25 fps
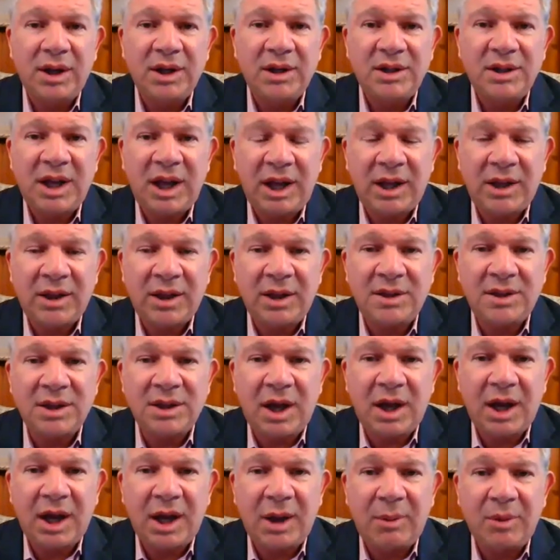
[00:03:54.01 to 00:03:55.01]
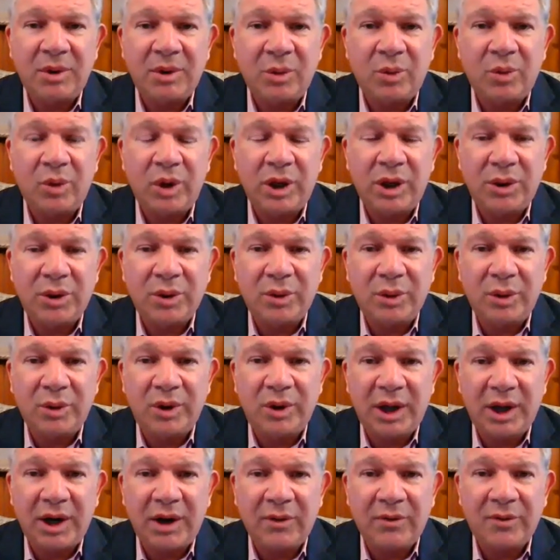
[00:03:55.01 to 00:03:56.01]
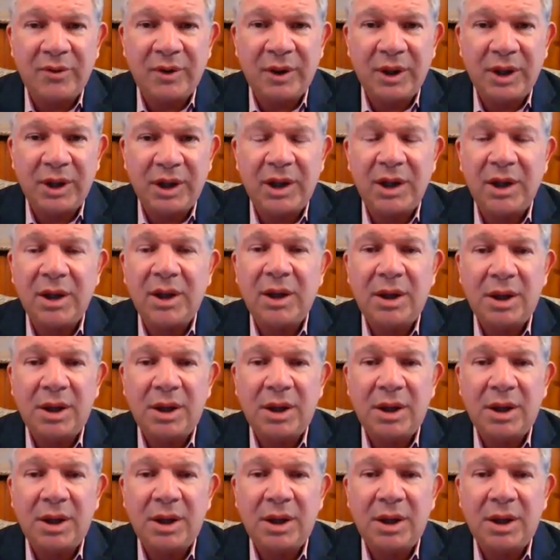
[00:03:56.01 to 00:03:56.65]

take the time to read through carefully